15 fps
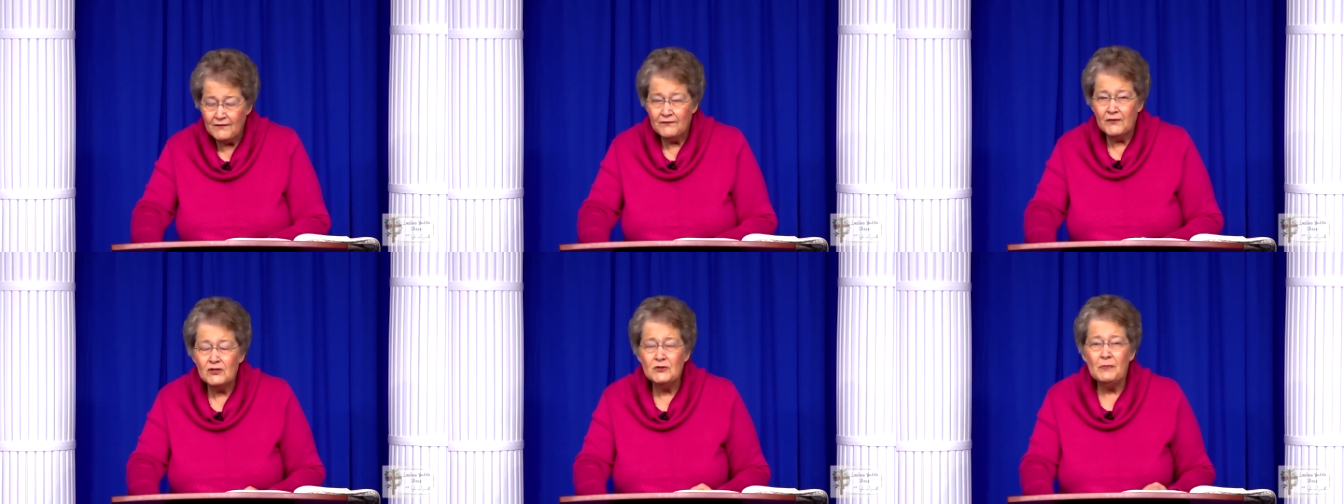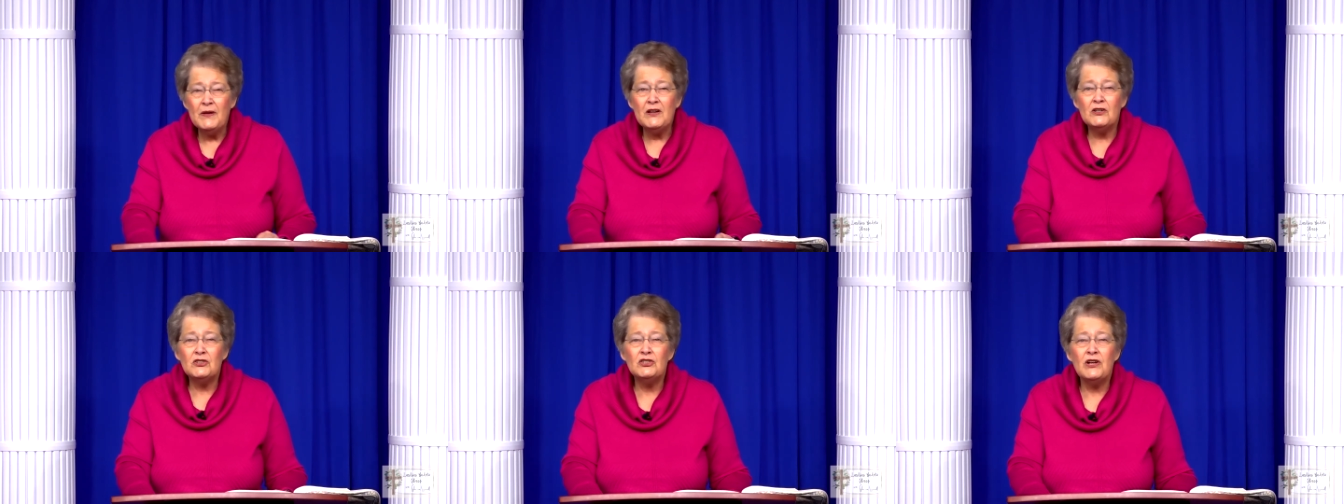1
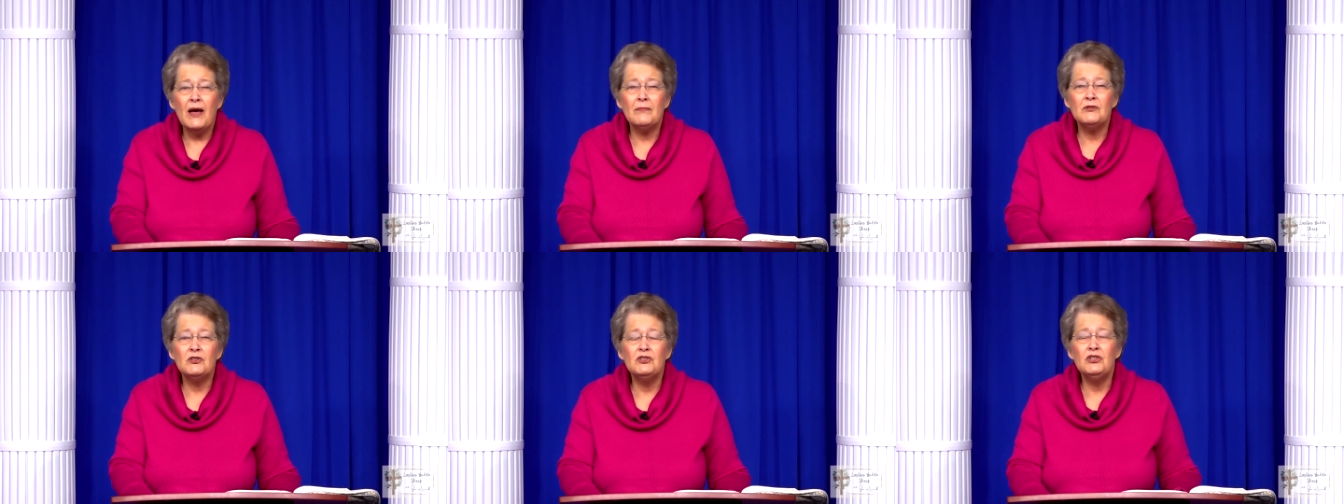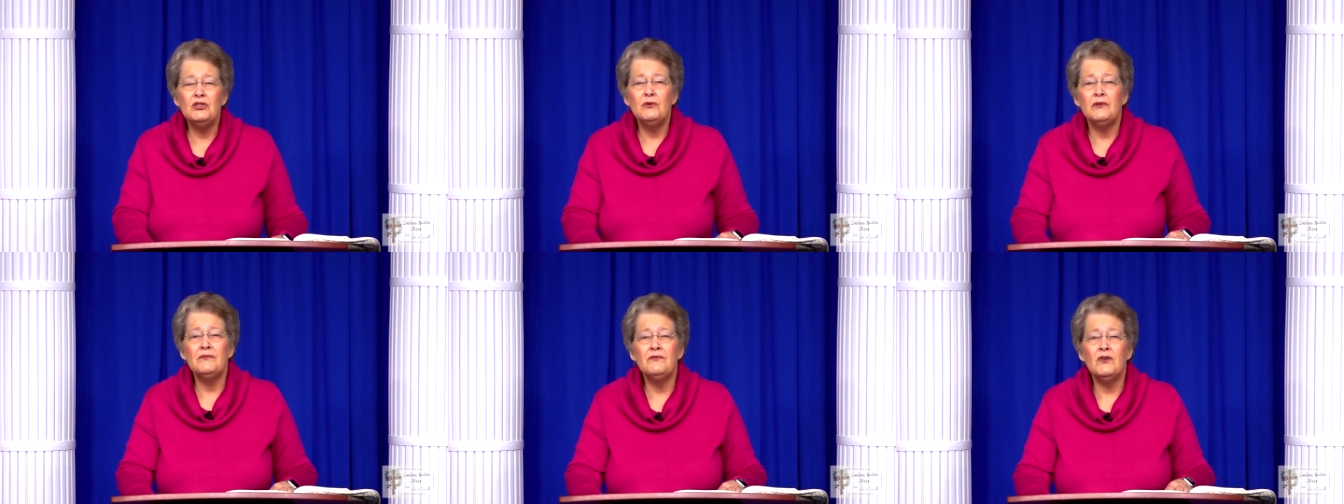Peter chapter
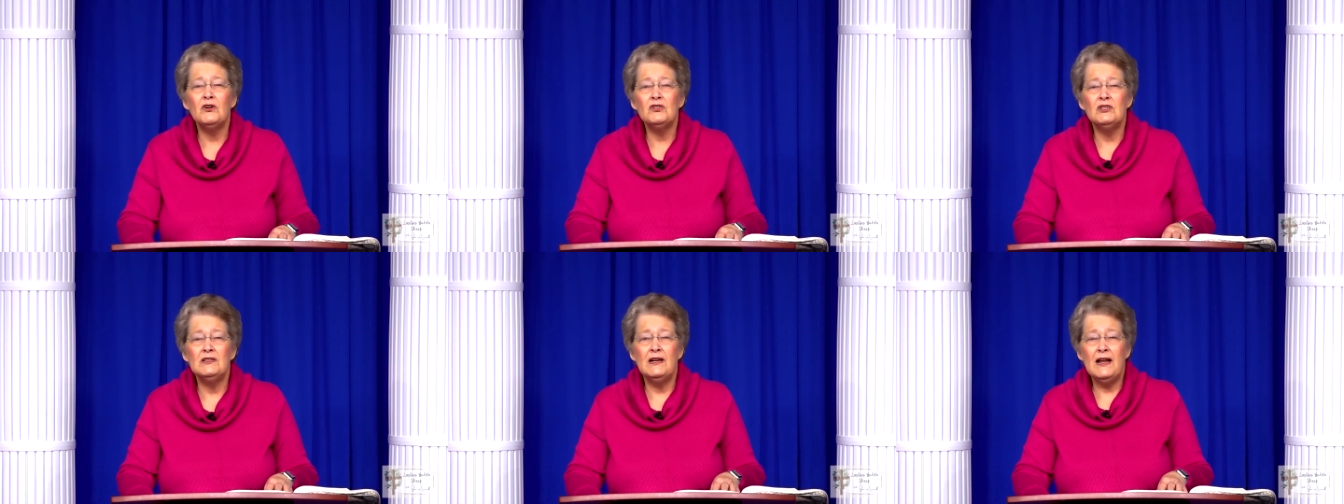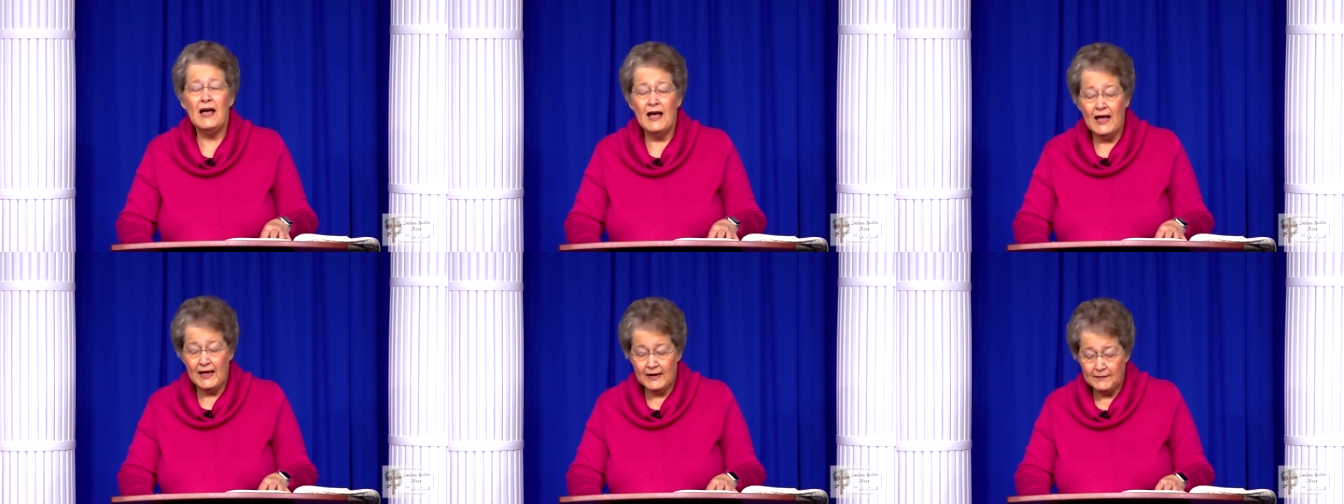2 and verse
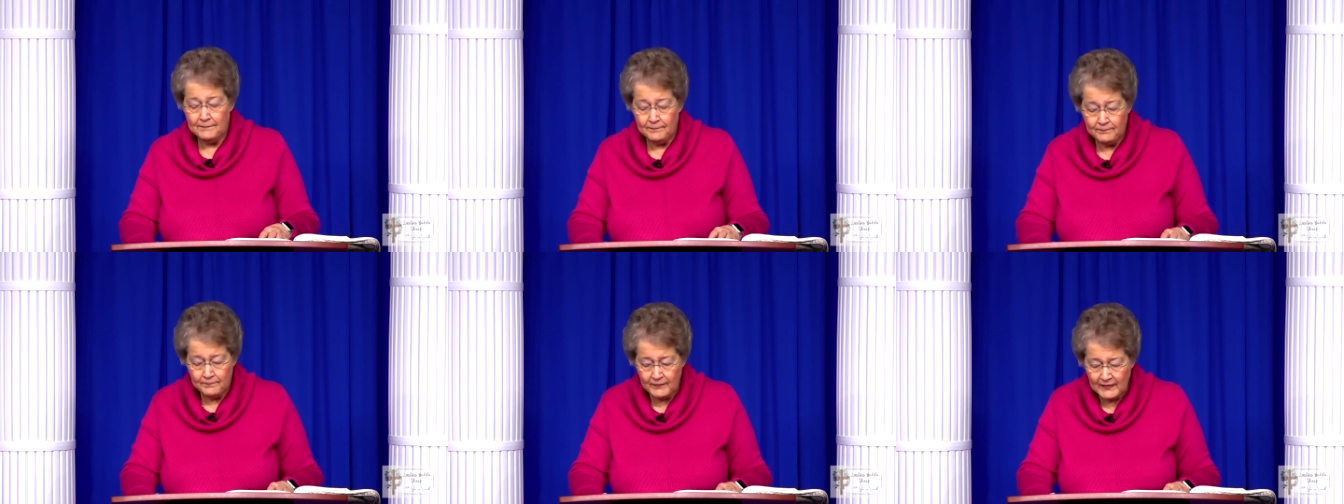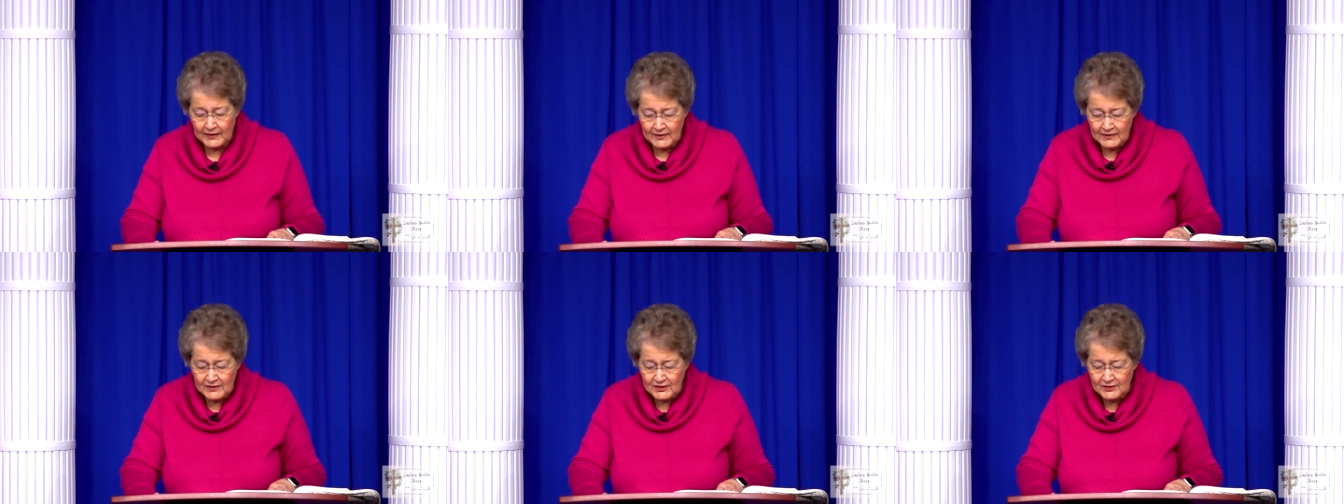9
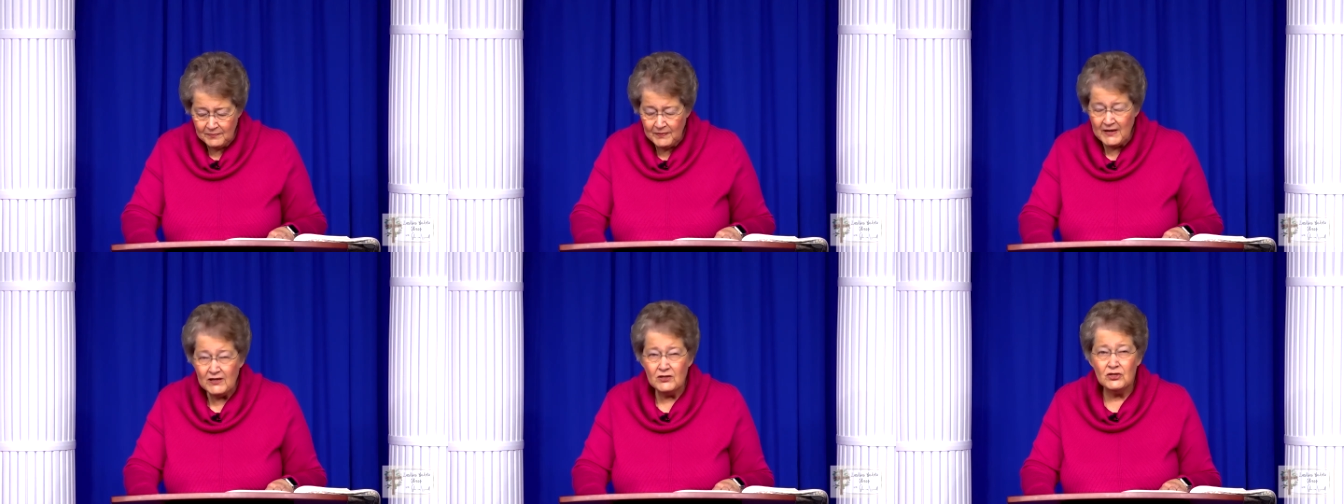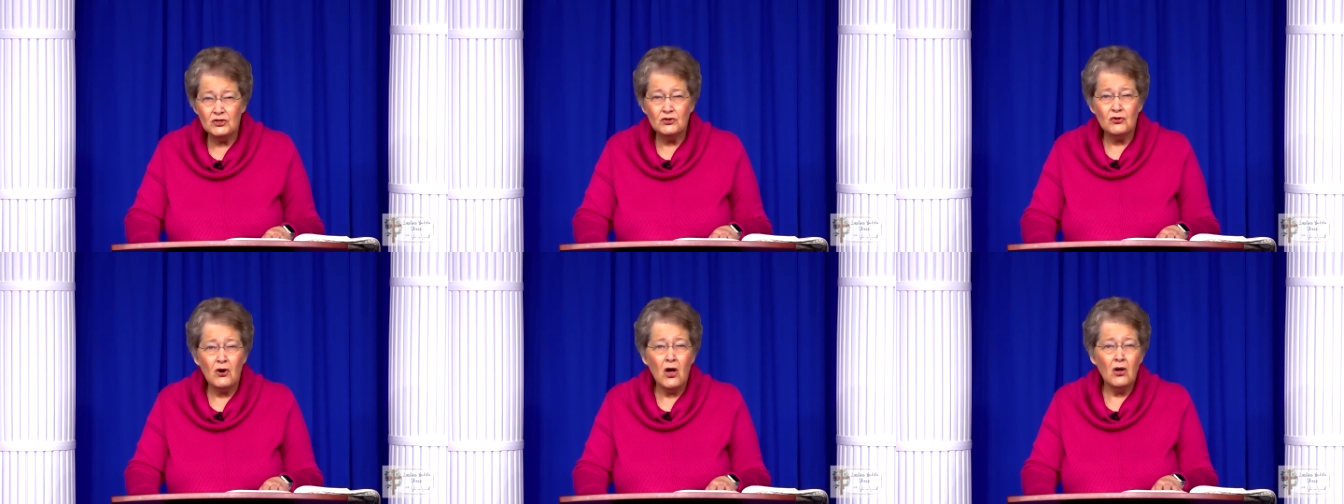speaks
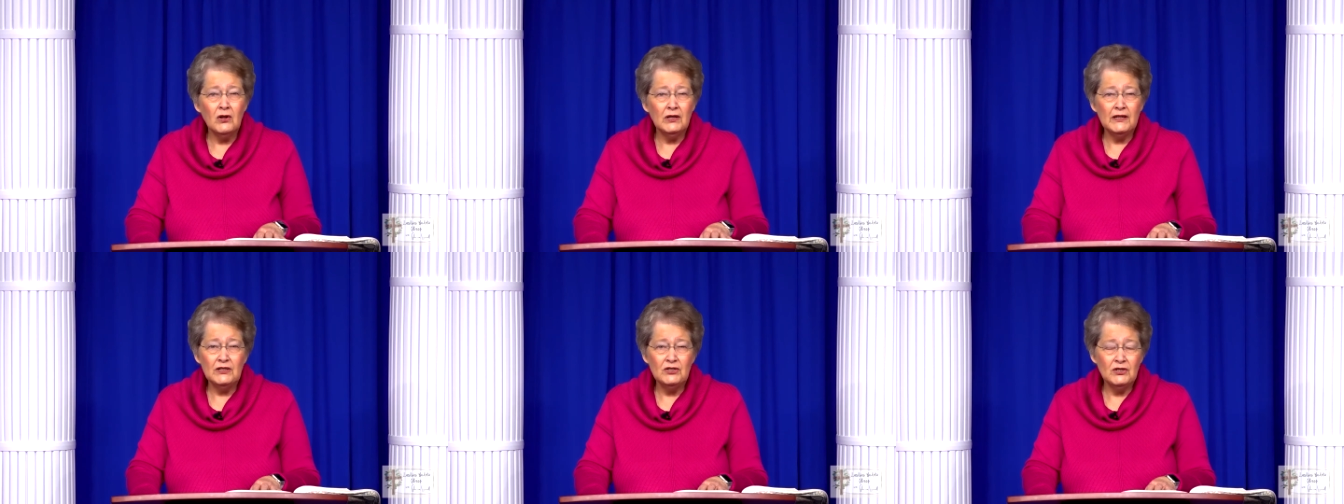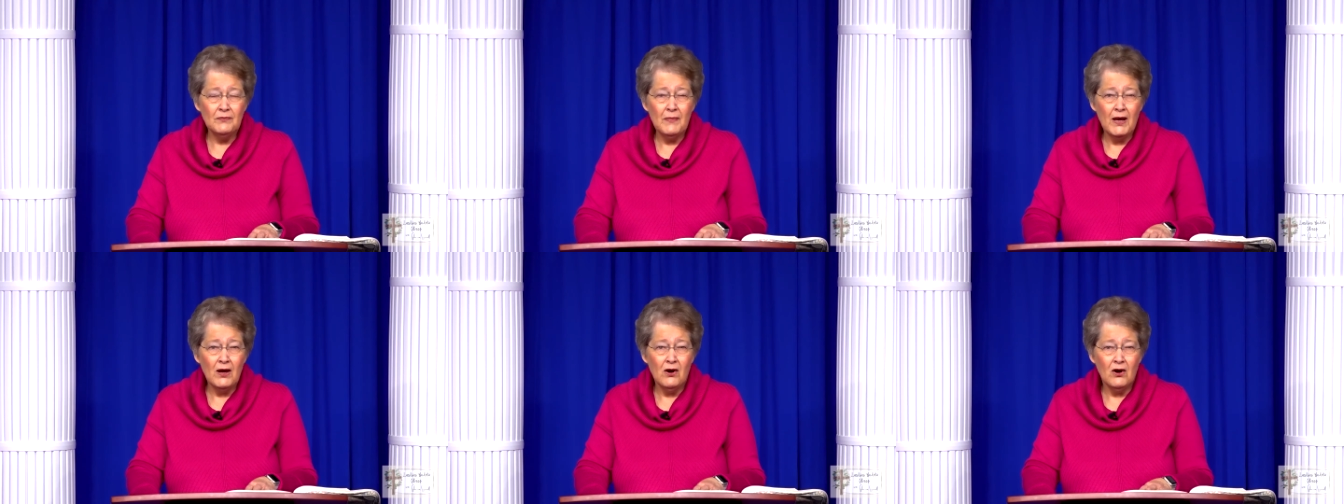strongly to
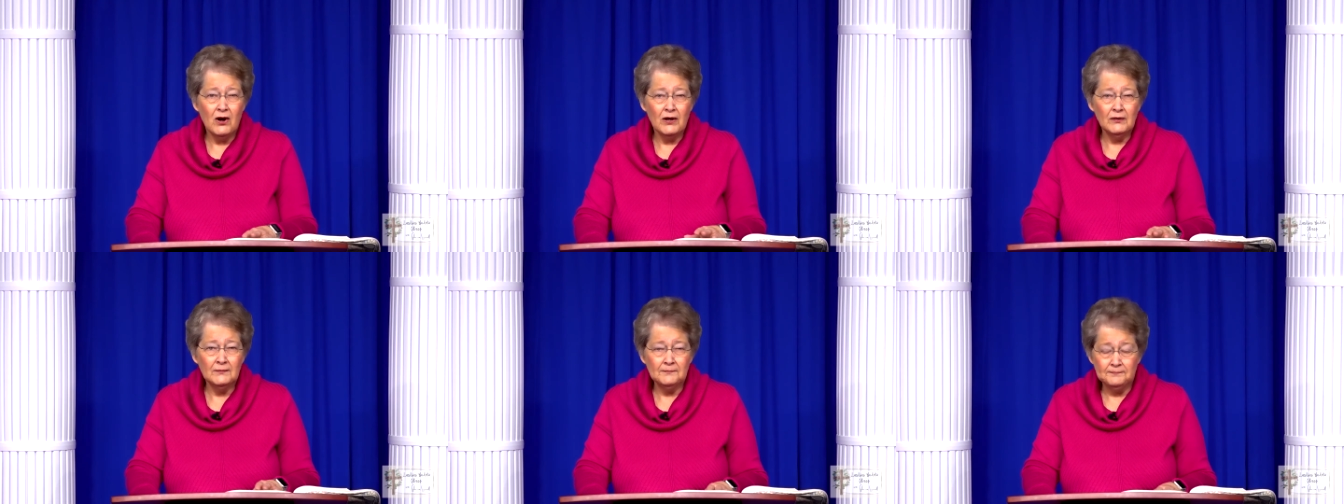my heart.